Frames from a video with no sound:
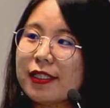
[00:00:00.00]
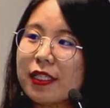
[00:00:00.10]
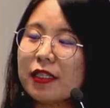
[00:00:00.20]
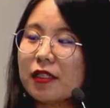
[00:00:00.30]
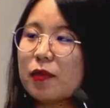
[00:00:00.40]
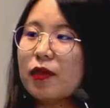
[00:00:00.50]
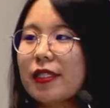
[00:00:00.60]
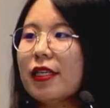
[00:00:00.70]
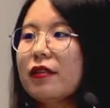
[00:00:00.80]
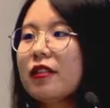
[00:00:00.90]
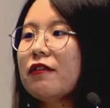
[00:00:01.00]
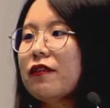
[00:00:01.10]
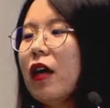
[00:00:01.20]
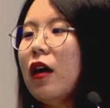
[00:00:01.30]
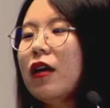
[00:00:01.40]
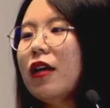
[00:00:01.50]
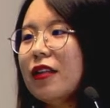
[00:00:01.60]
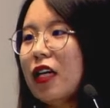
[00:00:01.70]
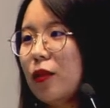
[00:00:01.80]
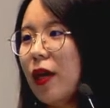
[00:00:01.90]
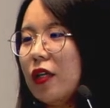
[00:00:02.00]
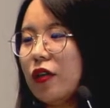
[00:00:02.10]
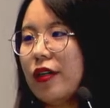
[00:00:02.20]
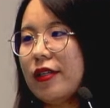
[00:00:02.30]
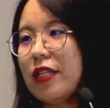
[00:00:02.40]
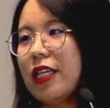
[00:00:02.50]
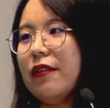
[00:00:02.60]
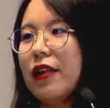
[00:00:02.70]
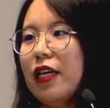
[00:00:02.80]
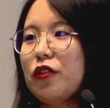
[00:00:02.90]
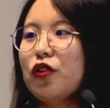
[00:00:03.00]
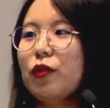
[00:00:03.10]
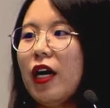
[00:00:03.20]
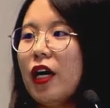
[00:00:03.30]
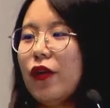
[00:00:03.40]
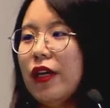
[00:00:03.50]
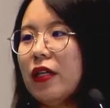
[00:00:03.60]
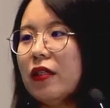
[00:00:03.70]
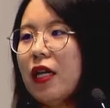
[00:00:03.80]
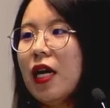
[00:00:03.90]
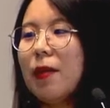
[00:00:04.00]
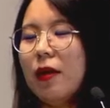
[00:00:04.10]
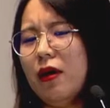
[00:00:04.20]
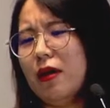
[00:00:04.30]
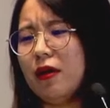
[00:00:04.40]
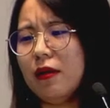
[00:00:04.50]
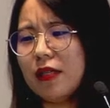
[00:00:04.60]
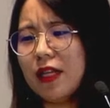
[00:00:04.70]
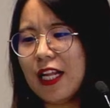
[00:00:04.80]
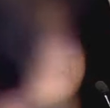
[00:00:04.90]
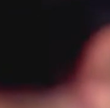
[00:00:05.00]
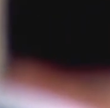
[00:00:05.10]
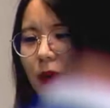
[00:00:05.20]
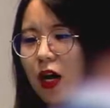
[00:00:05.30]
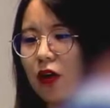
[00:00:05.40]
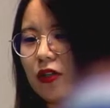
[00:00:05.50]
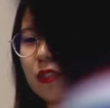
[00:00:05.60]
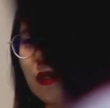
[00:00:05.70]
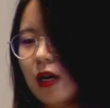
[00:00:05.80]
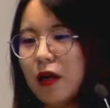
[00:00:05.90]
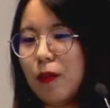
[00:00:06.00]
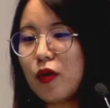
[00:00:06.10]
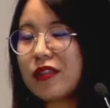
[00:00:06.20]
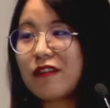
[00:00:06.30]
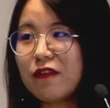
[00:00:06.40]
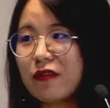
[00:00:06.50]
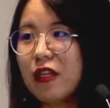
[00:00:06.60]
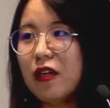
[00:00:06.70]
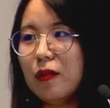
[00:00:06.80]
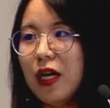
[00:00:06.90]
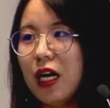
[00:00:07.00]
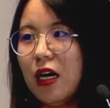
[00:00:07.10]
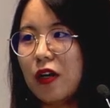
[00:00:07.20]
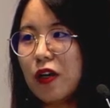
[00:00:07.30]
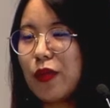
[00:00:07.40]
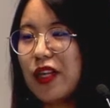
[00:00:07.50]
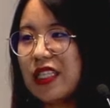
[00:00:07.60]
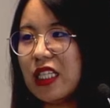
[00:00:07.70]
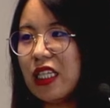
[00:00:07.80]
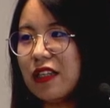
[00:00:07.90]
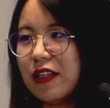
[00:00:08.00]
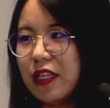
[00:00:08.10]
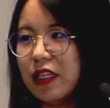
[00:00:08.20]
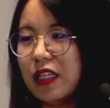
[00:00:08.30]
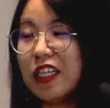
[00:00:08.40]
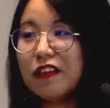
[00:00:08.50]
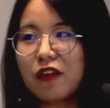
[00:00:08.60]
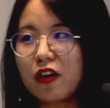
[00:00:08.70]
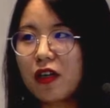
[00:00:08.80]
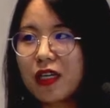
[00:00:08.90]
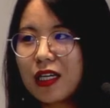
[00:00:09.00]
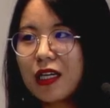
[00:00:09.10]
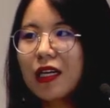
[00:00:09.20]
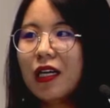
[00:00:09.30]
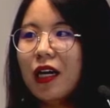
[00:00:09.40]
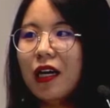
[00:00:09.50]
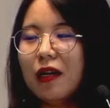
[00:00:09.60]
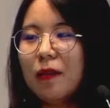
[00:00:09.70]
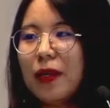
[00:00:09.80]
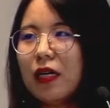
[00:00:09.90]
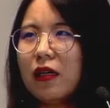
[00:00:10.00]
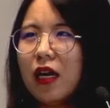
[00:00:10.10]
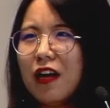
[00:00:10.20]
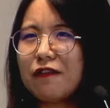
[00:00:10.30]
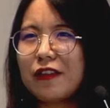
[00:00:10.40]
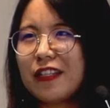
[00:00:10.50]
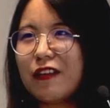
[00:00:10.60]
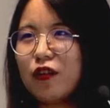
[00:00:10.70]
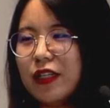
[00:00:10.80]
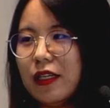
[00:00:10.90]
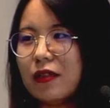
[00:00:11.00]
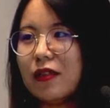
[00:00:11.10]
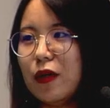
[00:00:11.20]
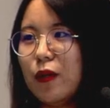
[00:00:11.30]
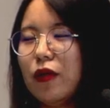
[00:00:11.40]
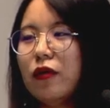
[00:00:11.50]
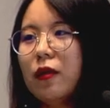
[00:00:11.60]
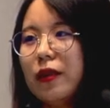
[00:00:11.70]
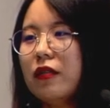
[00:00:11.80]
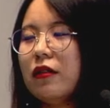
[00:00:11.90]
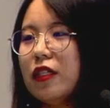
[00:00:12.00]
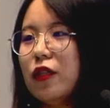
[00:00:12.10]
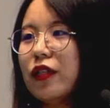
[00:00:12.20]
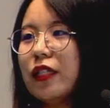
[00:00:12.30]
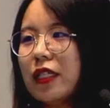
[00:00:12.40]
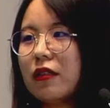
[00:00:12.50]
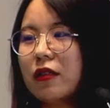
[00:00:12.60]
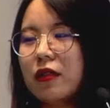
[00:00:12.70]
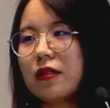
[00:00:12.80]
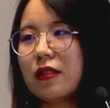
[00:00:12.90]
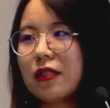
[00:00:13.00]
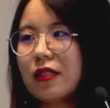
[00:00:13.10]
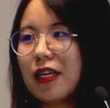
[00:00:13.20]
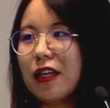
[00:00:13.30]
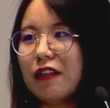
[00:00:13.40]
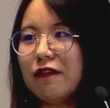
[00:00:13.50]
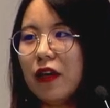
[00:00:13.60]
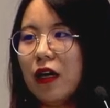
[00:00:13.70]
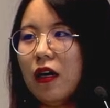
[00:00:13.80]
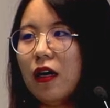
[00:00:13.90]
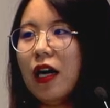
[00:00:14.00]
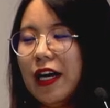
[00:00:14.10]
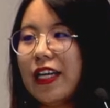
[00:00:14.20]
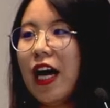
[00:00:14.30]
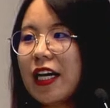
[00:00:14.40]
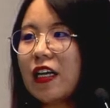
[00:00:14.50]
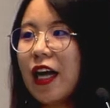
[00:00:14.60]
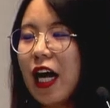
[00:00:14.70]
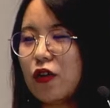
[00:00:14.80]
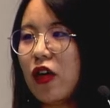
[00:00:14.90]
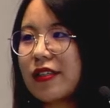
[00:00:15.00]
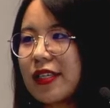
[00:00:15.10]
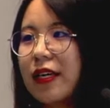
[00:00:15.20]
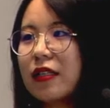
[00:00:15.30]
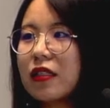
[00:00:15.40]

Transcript: uh, of uh, nanoparticles in the tumor area. Uh, the left part, uh, most of them are accumulated in the liver. but after several days, they will be degraded because it's a kind of uh, yeah, no hydroxide